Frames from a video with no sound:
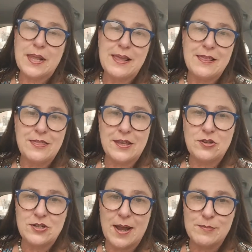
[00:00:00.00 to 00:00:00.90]
Thank you,
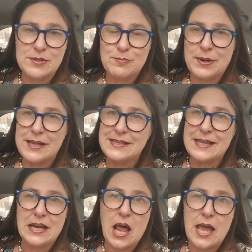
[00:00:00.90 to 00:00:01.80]
chaps. Please hit
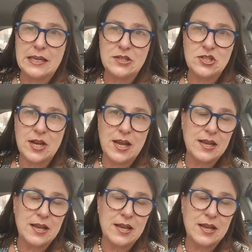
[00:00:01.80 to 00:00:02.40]
like, share,